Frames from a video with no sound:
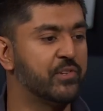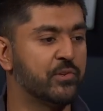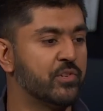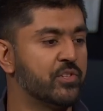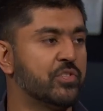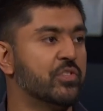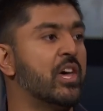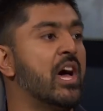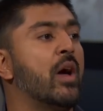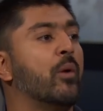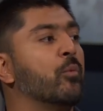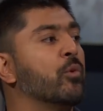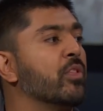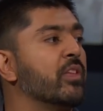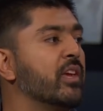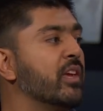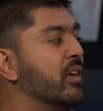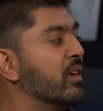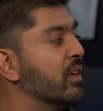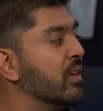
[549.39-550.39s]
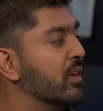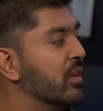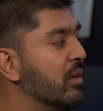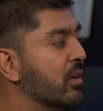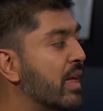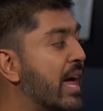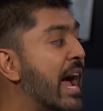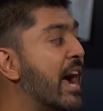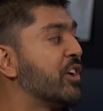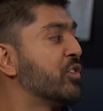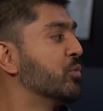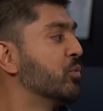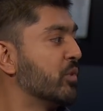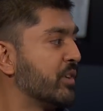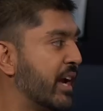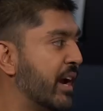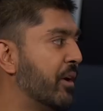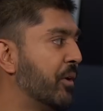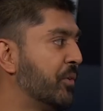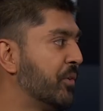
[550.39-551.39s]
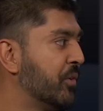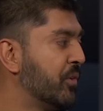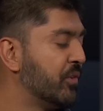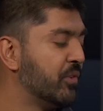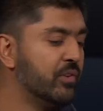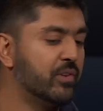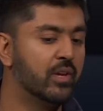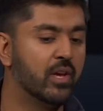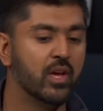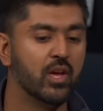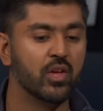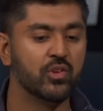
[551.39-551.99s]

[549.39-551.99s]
they're just not really actual characters.